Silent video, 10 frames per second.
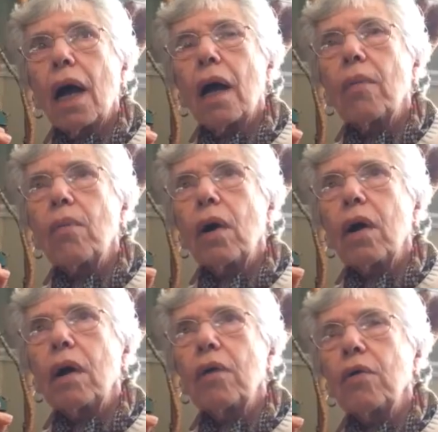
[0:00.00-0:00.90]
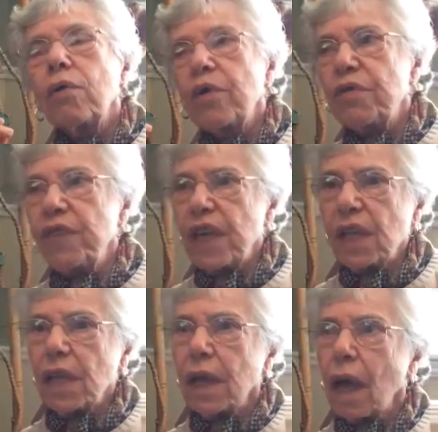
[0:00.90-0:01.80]
um,
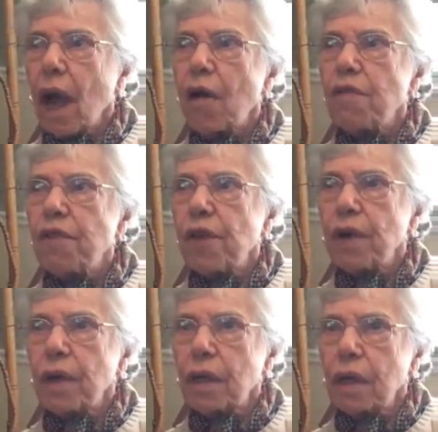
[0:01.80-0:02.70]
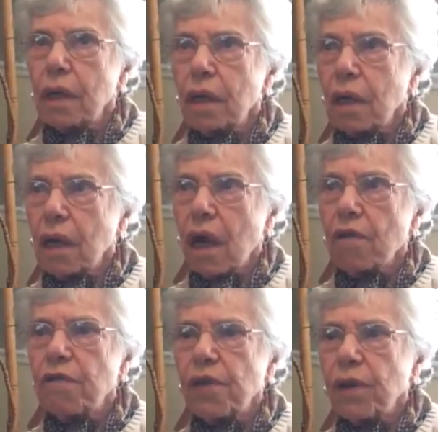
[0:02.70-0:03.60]
revealing of the
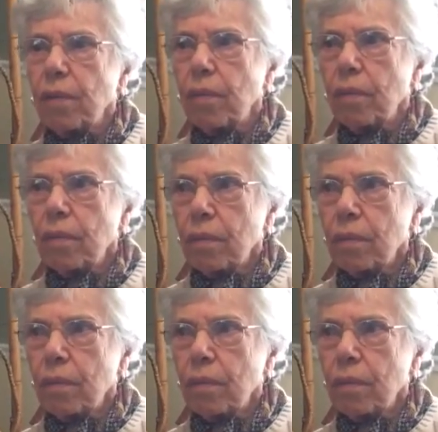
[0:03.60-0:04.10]
of the